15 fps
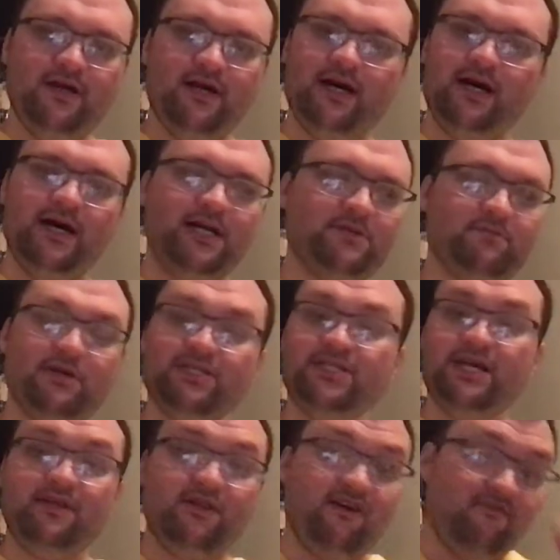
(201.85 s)
Uh, as much as
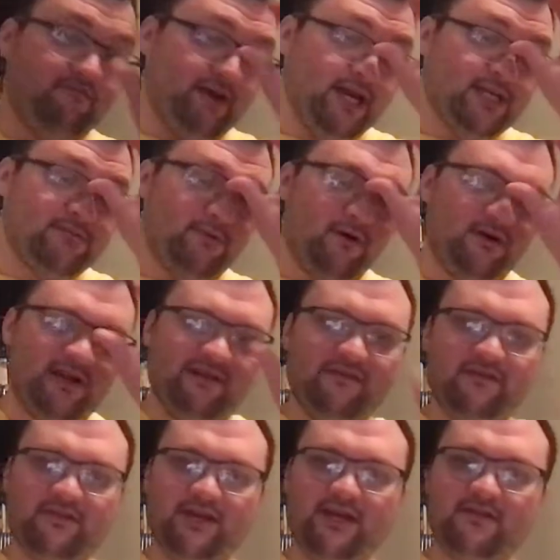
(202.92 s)
I love baseball and
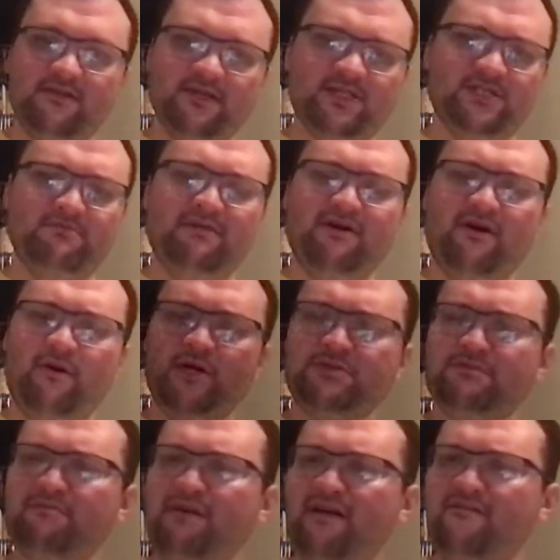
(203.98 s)
everything, this has always
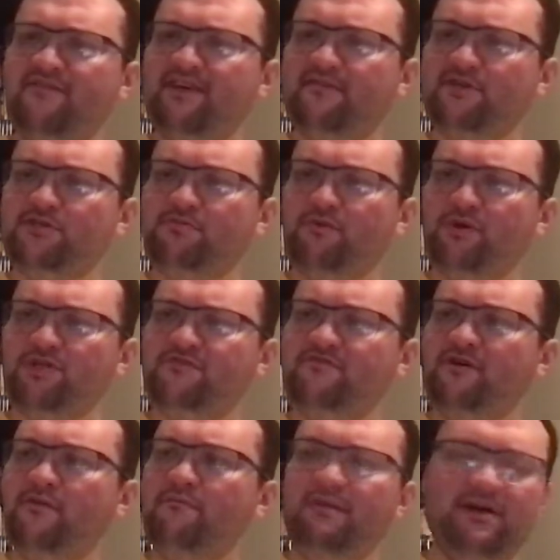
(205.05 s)
been my favorite sports
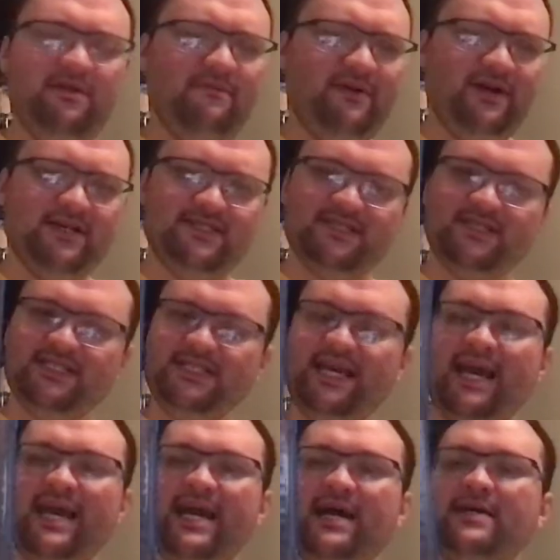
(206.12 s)
film, mainly because of this
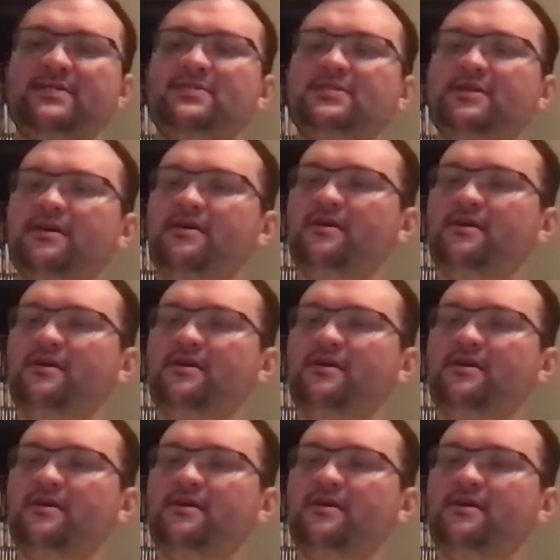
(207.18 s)
cast.